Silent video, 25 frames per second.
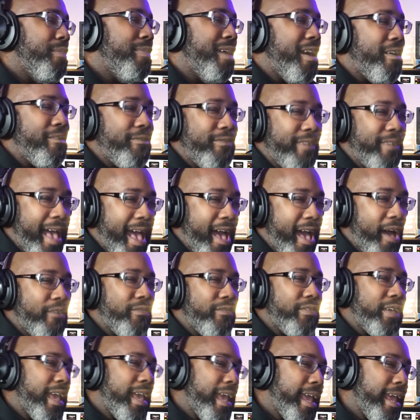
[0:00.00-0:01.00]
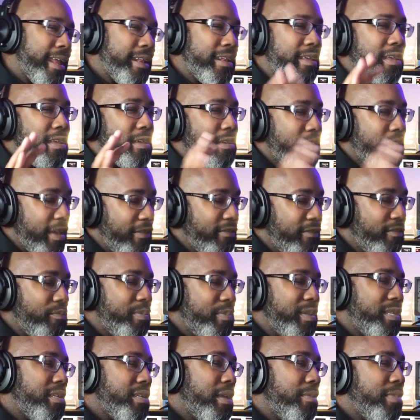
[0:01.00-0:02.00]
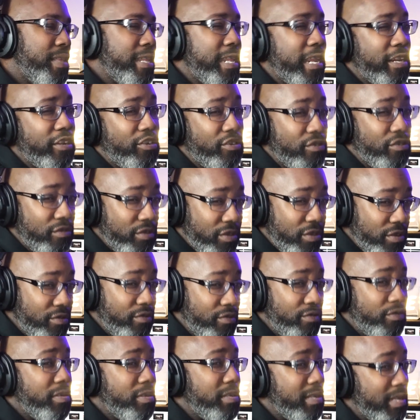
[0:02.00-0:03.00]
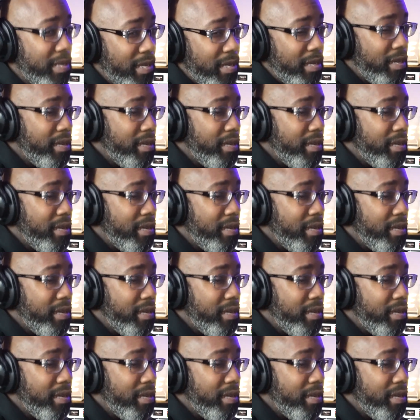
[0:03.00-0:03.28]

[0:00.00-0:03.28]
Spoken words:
about Valve and if it will be something that you'll use